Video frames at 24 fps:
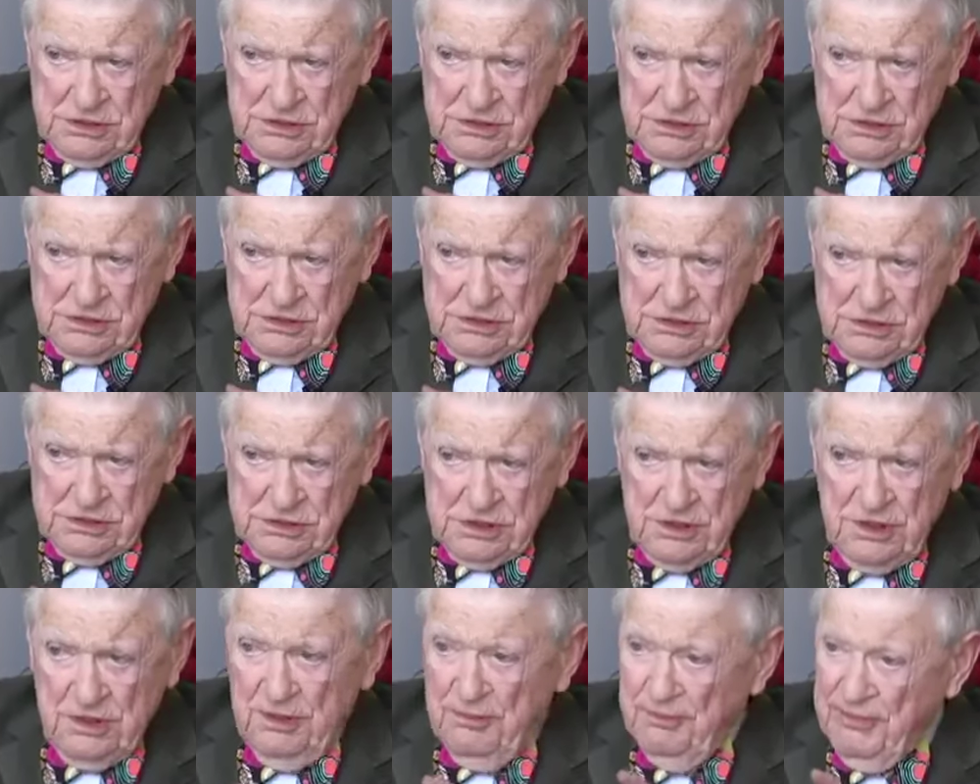The what?
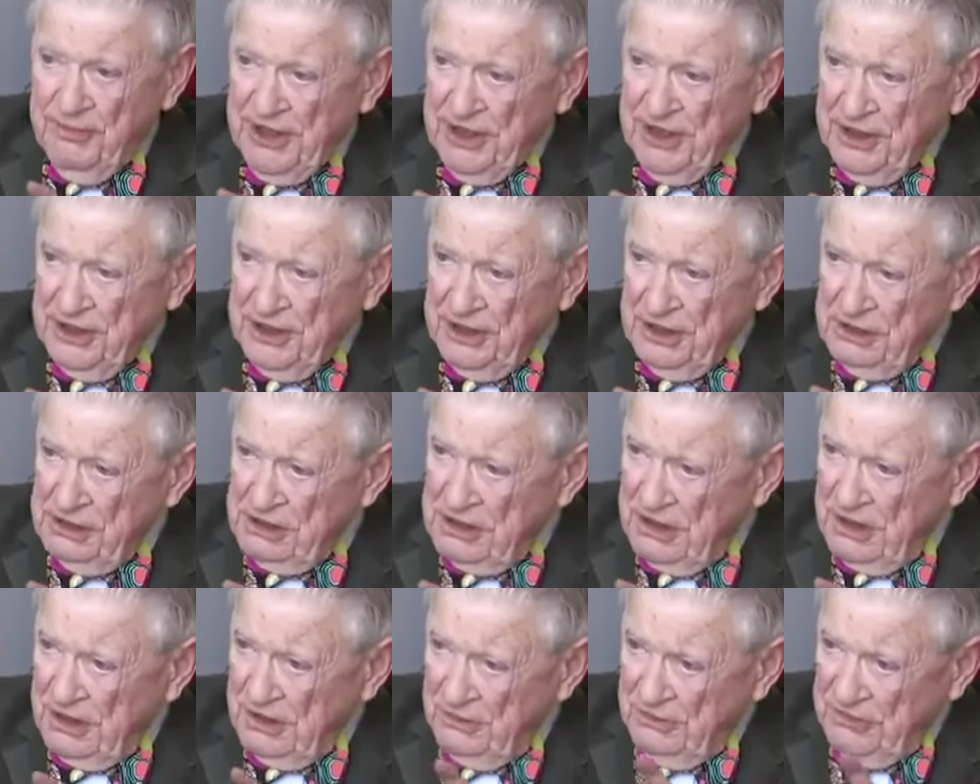The Macon.
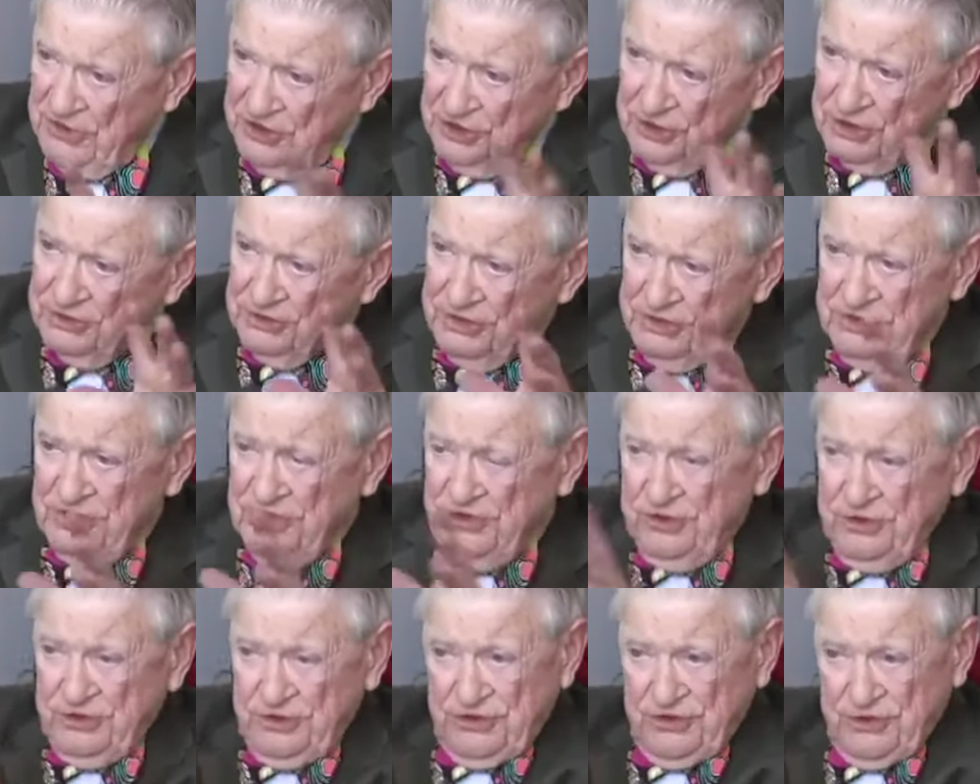The Macon.
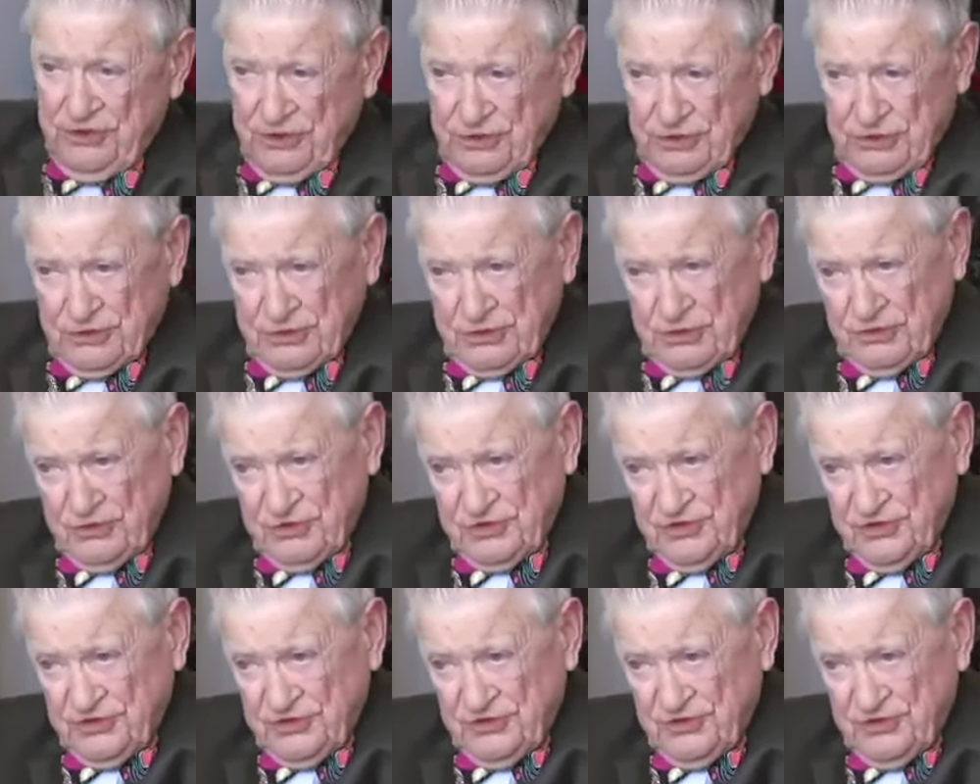The, the,
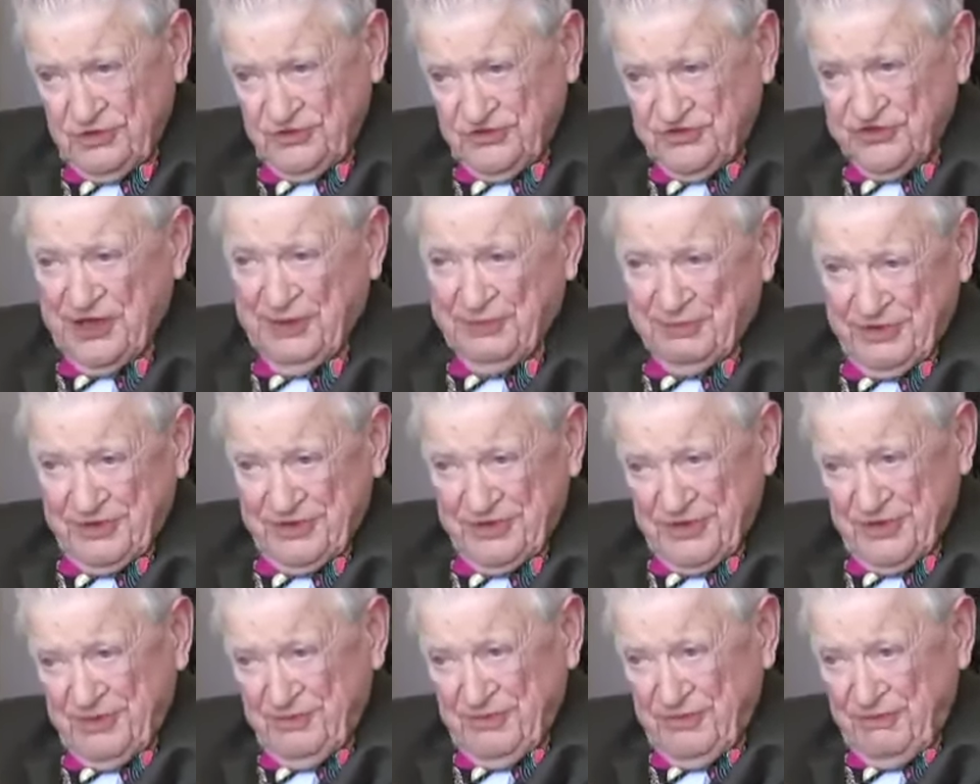the, the
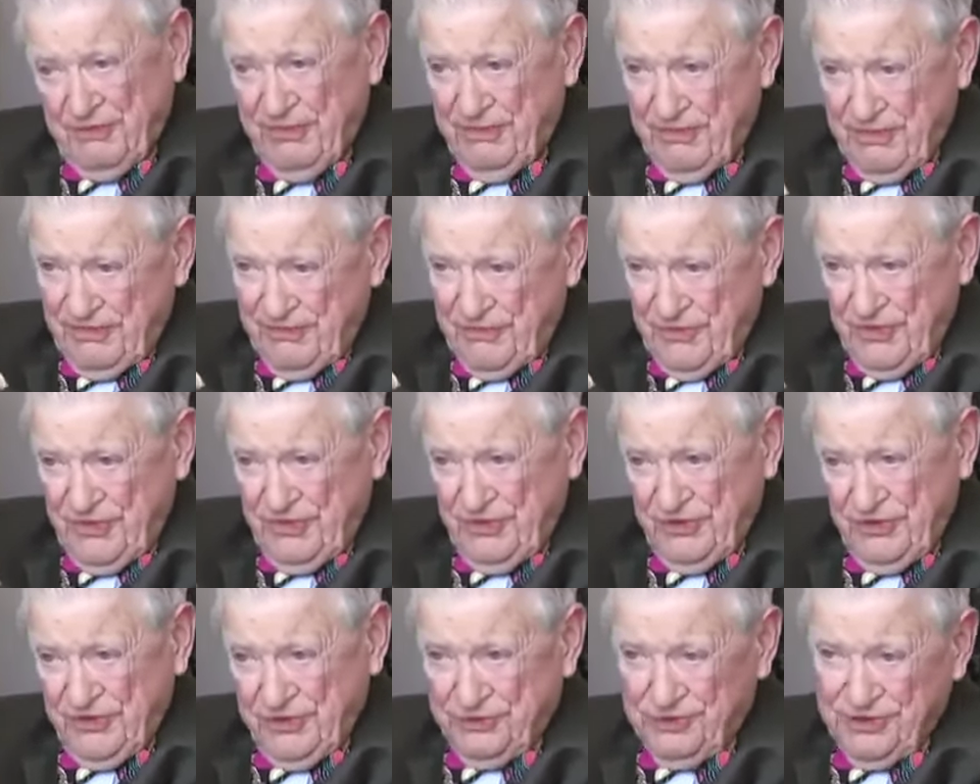Zeppelin, the,
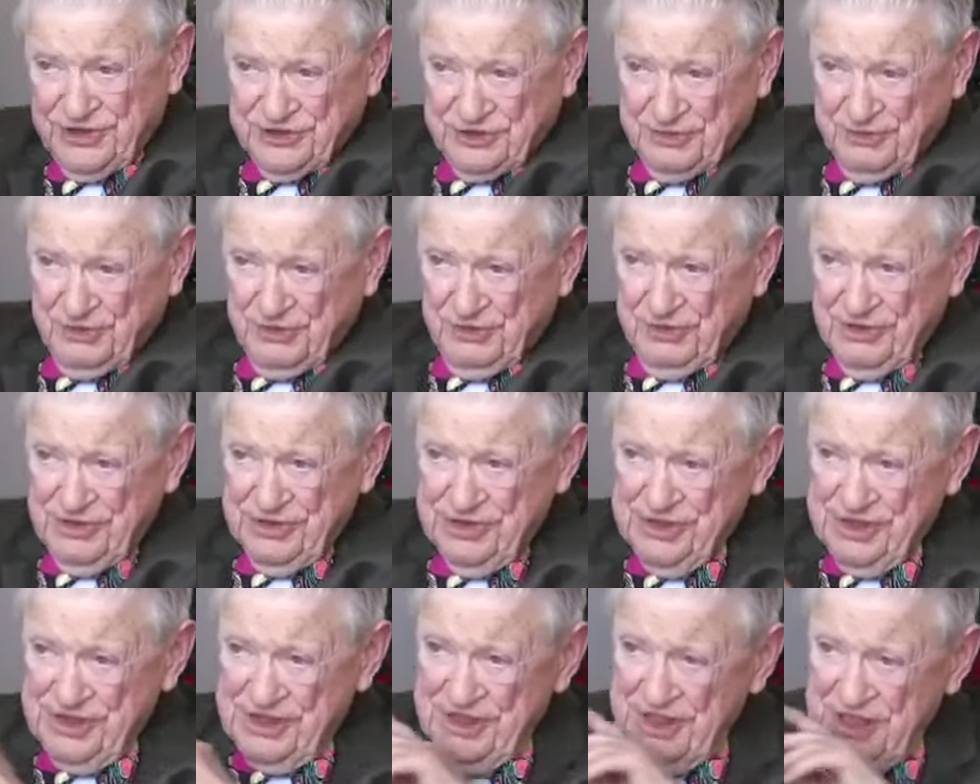the dirigible. Oh,
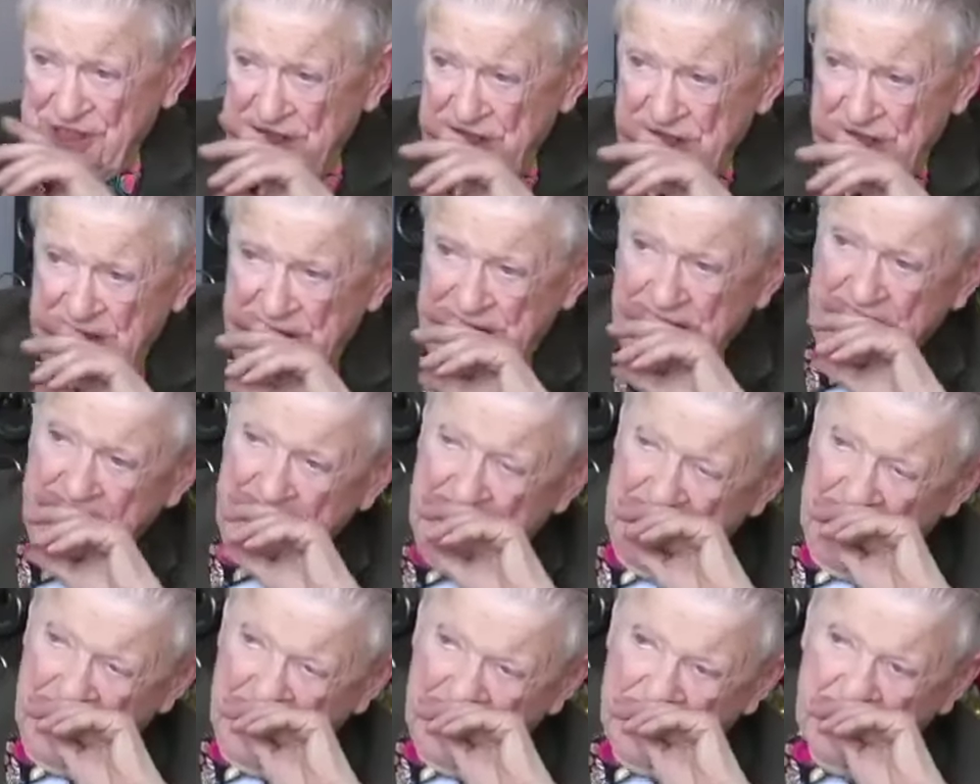I don't know. I,
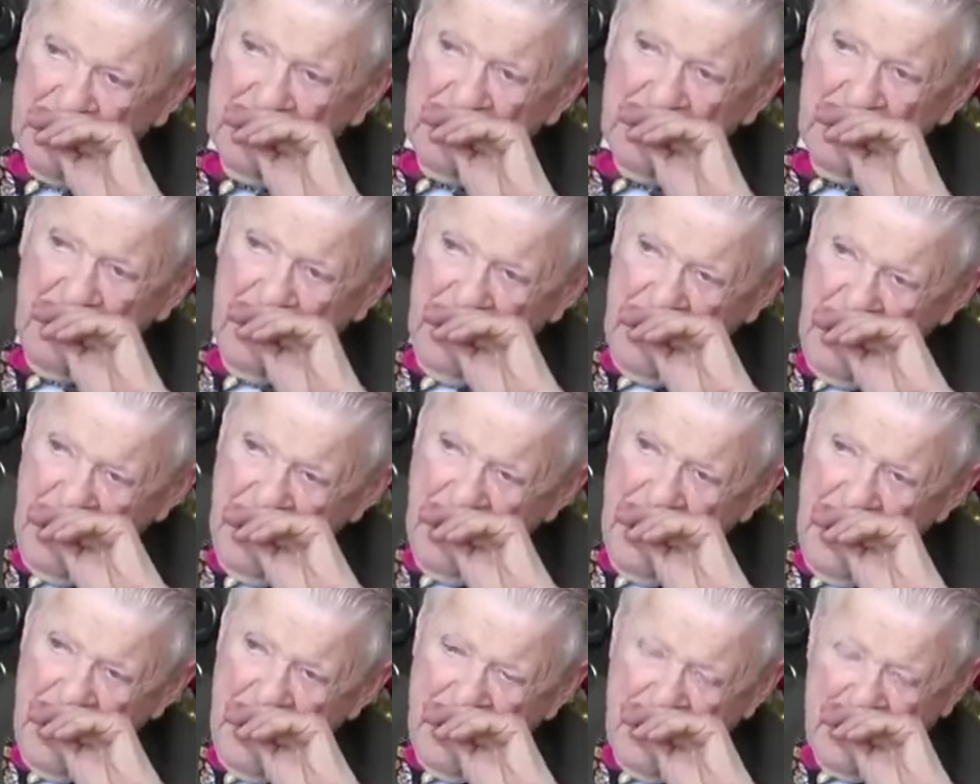I mean, I was
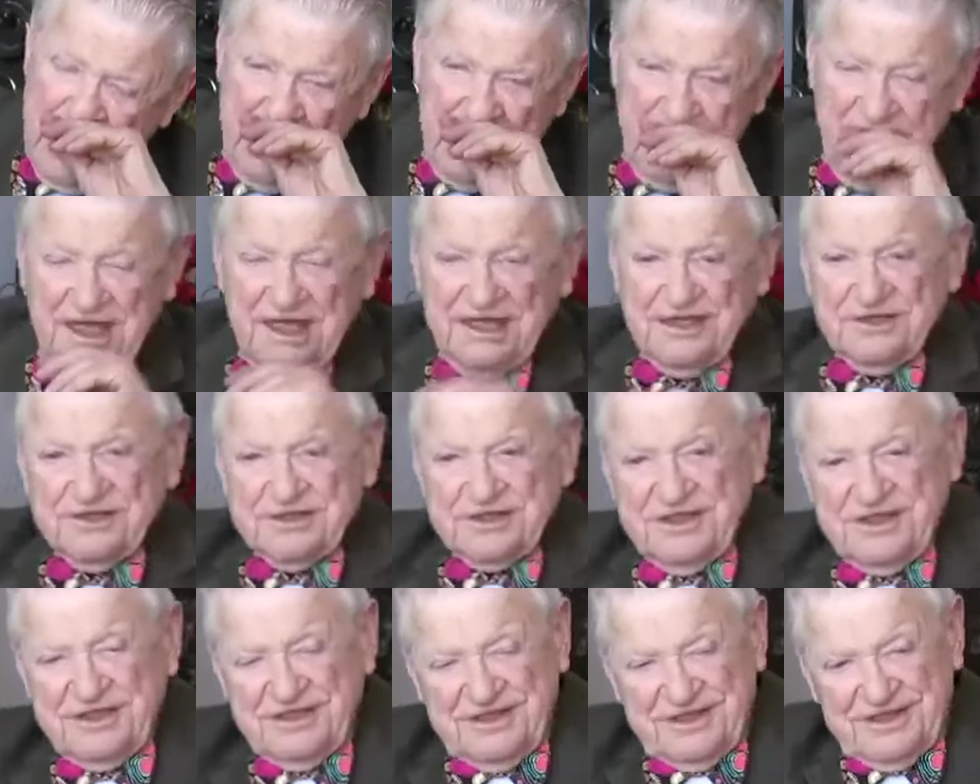very young. Yeah,
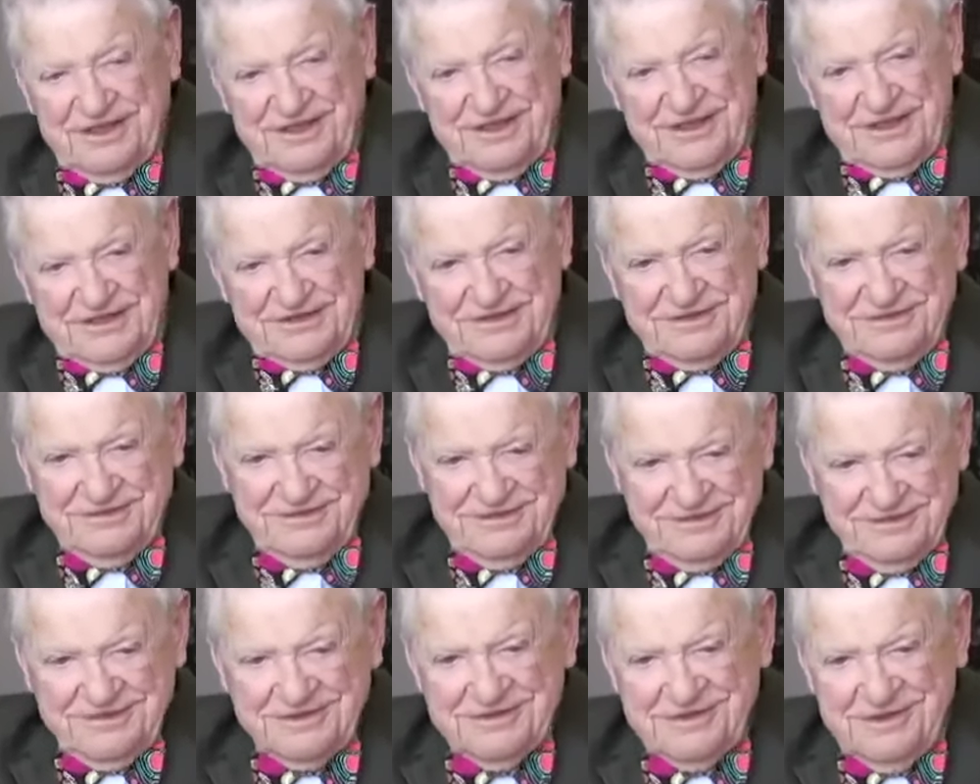okay, all right.
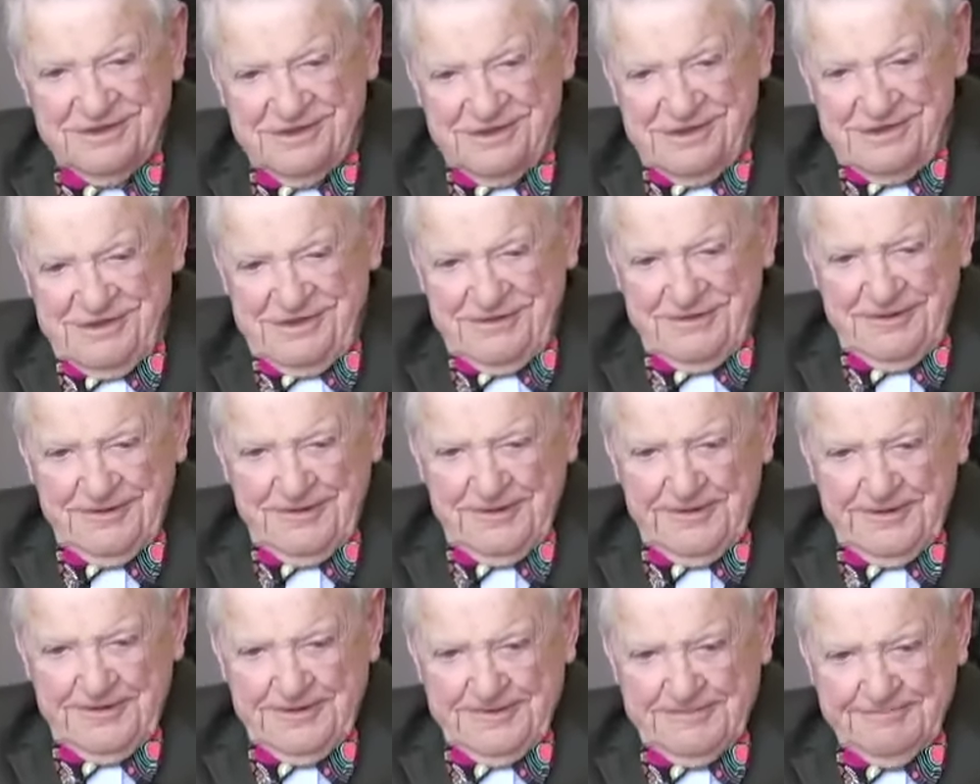
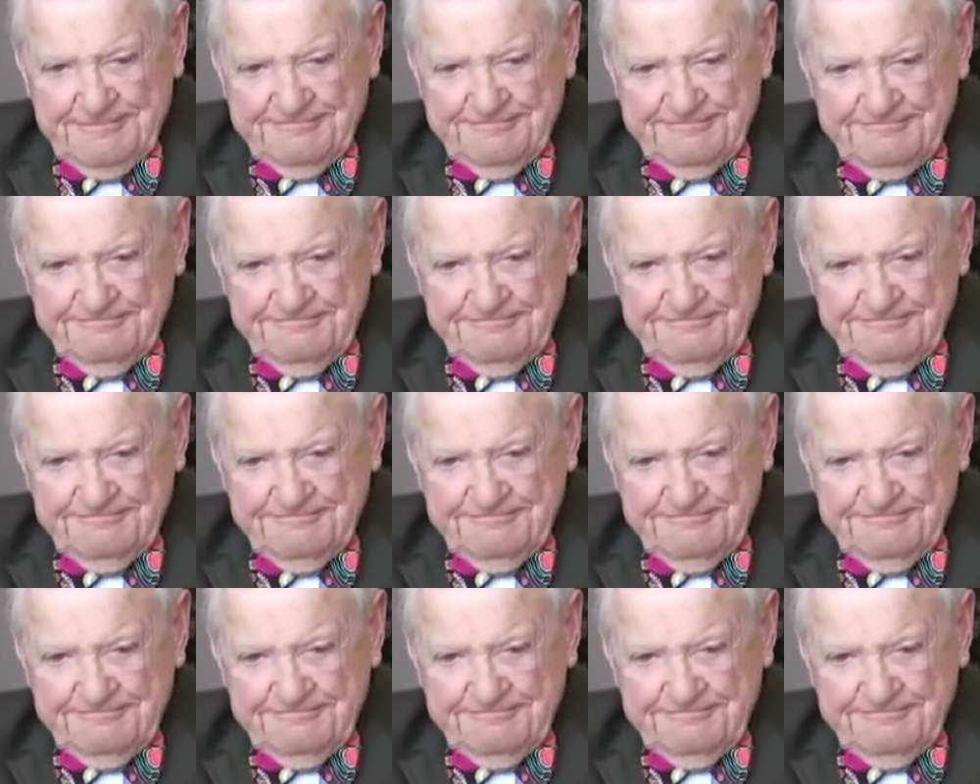Um,